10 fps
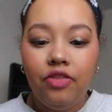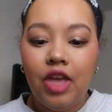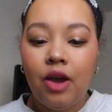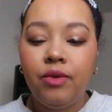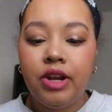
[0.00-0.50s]
and
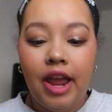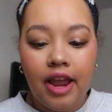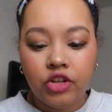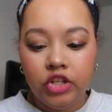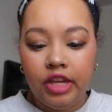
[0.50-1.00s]
that one I
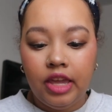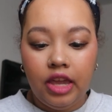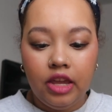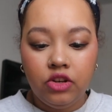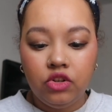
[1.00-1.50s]
actually
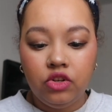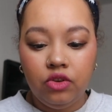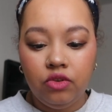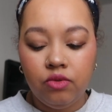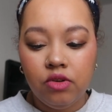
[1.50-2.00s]
can
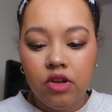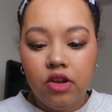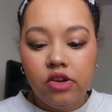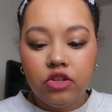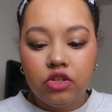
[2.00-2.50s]
do
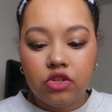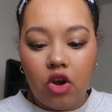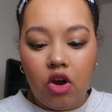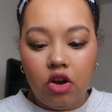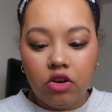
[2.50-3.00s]

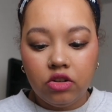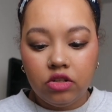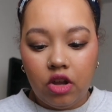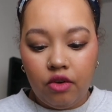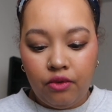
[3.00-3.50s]

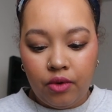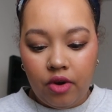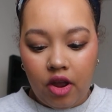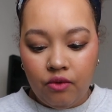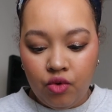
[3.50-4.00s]
Songs of
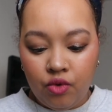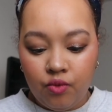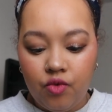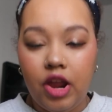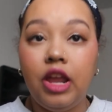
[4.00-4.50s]
Forever
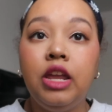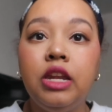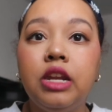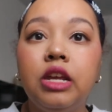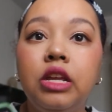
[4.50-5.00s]

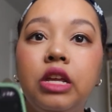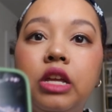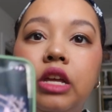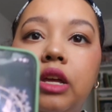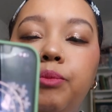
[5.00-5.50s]
Rain,
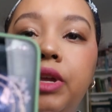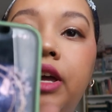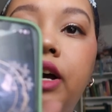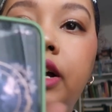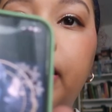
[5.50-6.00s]

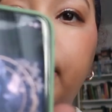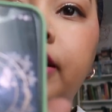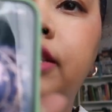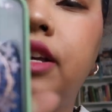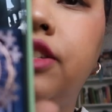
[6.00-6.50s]

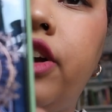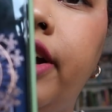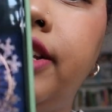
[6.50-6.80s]
because, sorry,